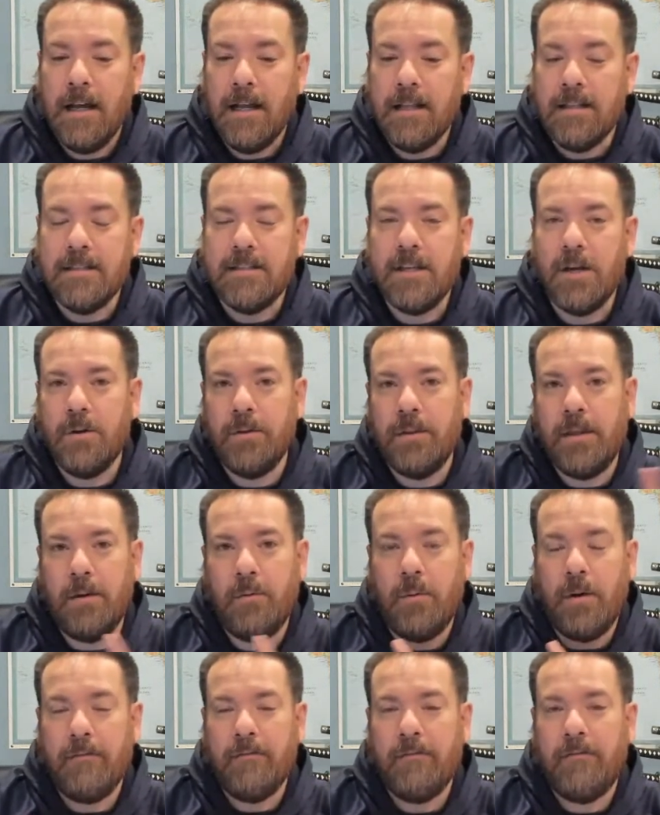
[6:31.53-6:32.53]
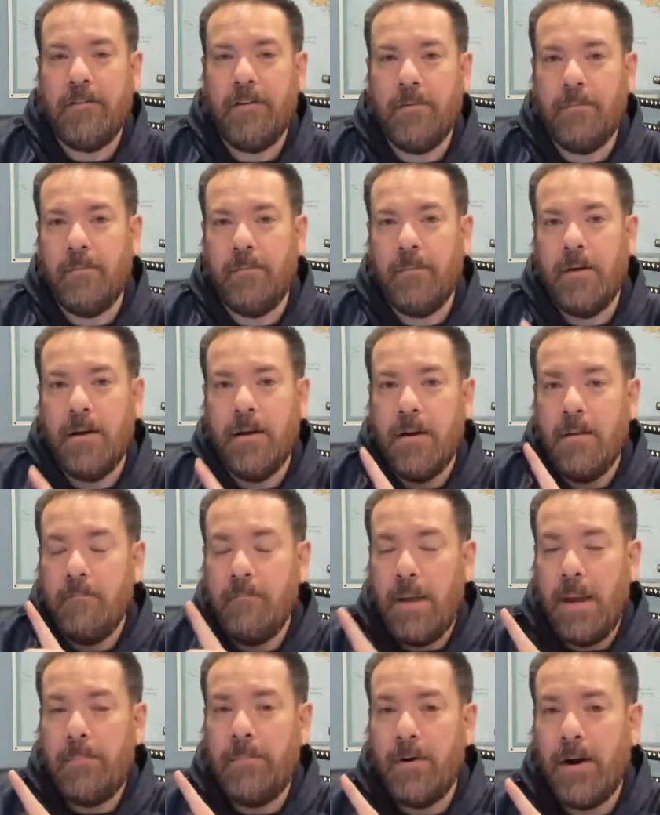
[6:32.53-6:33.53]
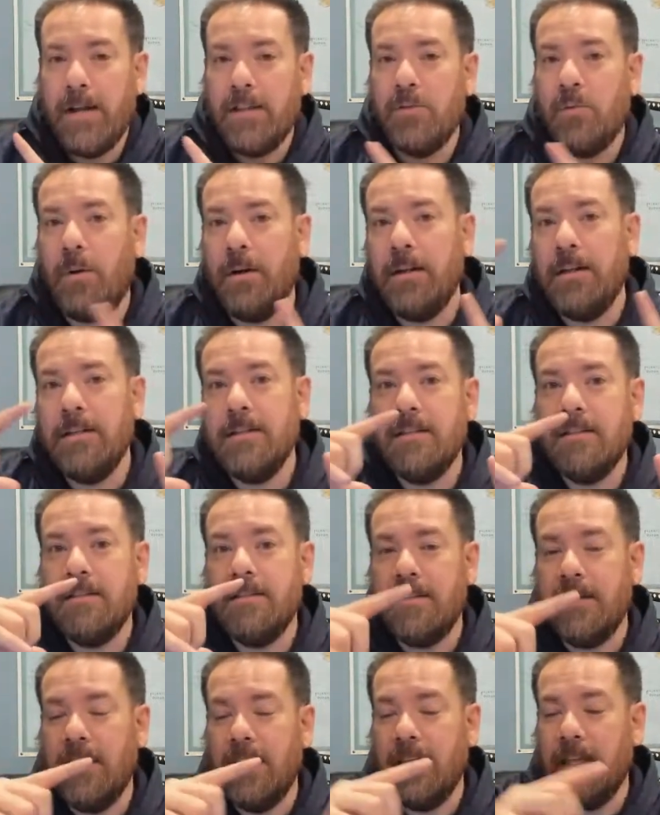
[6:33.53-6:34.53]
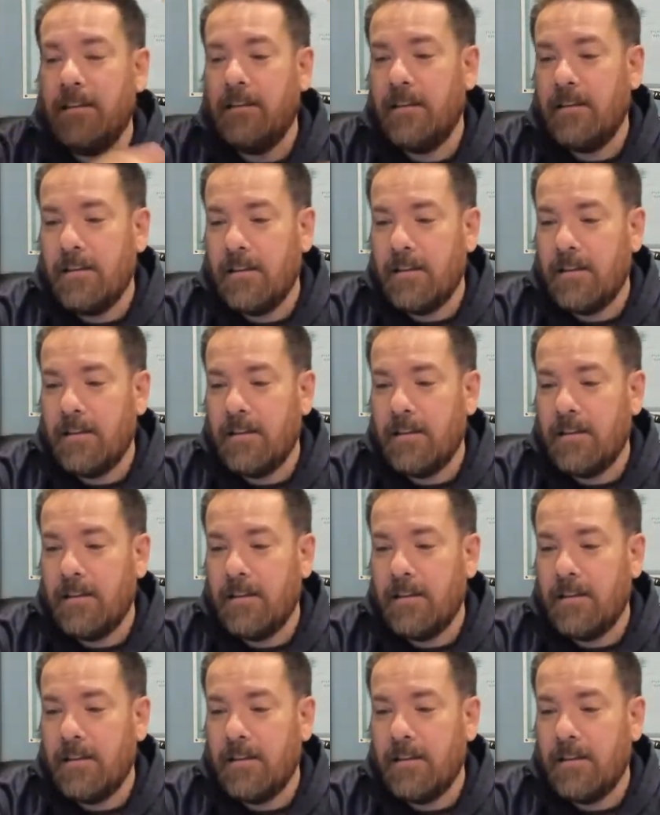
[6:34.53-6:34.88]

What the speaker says: And so they went from paper I-20s to